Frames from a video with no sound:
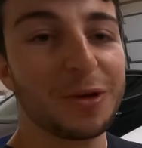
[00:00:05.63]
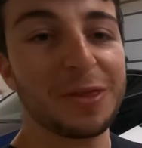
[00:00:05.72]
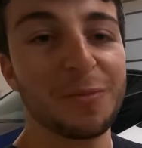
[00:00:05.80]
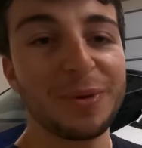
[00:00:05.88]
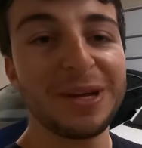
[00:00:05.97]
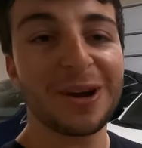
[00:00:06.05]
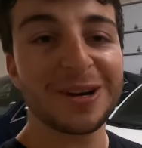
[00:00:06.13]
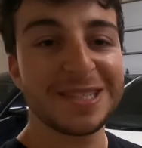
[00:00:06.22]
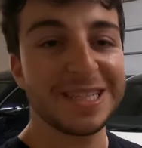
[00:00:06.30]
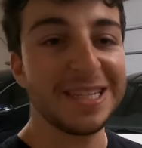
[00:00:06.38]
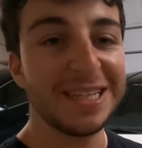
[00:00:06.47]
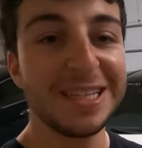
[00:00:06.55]
with the
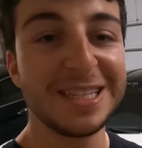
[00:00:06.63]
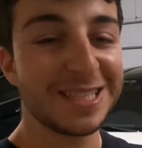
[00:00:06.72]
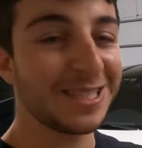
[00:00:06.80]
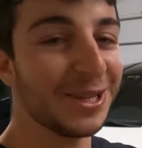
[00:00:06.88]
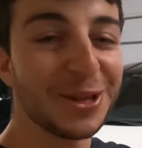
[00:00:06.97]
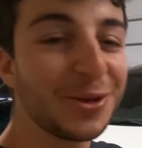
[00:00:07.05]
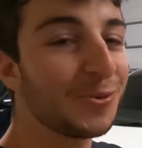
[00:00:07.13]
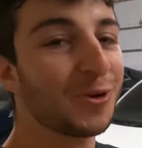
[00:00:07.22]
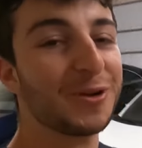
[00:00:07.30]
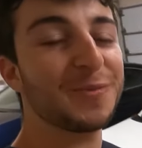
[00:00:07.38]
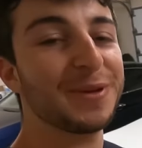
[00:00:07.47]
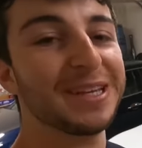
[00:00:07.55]
BRZ still in
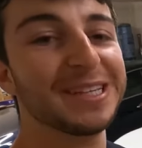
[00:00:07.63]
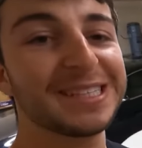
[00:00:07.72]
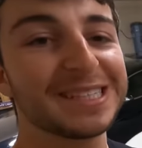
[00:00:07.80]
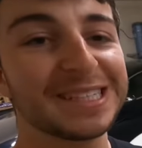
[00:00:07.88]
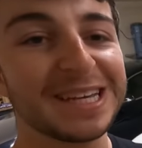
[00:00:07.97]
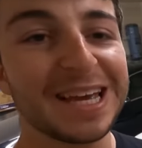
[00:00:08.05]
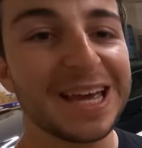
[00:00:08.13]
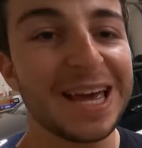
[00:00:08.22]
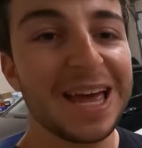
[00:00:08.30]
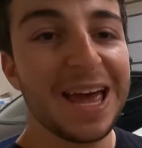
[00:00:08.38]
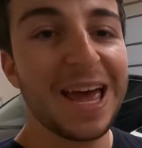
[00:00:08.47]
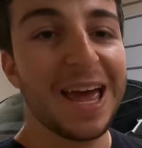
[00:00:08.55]
one piece.
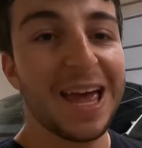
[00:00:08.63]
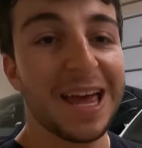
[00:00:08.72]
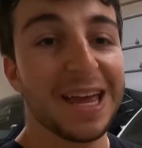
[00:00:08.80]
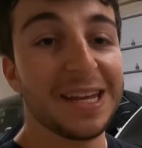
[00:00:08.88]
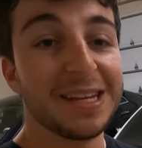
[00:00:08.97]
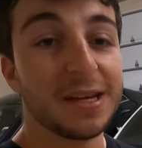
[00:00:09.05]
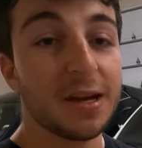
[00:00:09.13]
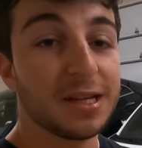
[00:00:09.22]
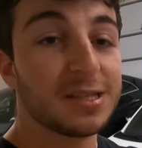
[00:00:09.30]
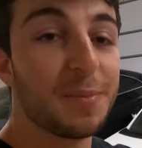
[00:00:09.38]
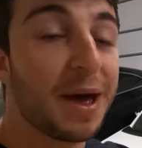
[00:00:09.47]
And it's